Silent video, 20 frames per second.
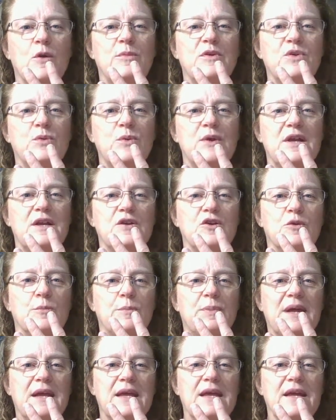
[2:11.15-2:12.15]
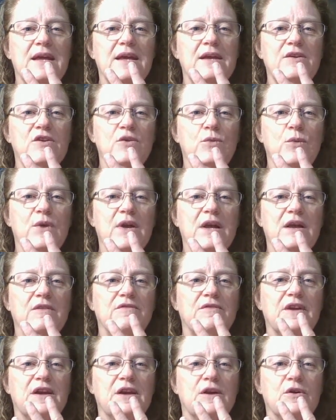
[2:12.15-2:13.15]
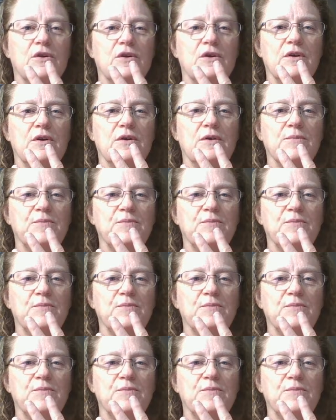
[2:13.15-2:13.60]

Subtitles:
between your pinky and your ring finger